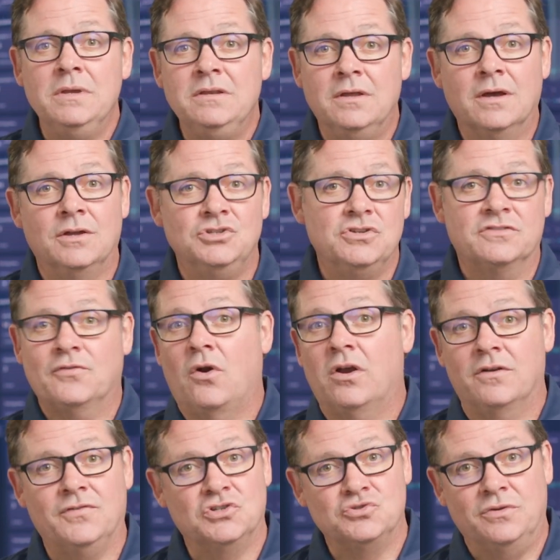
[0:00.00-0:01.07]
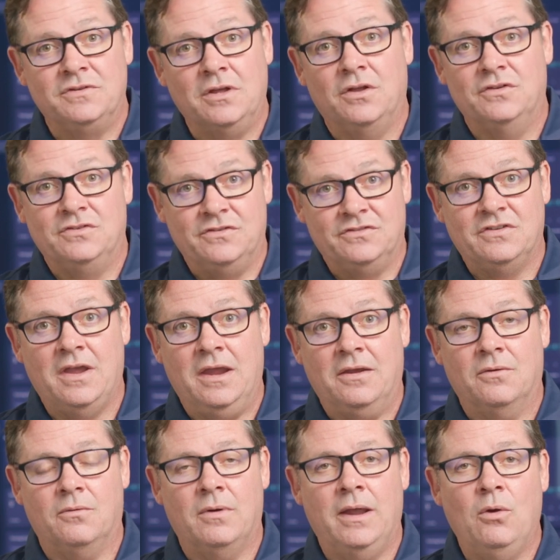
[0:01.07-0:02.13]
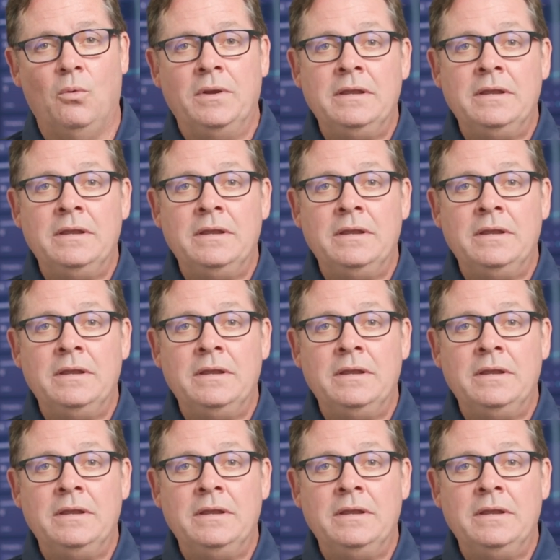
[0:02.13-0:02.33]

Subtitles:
be done just for artificial intelligence sake, right?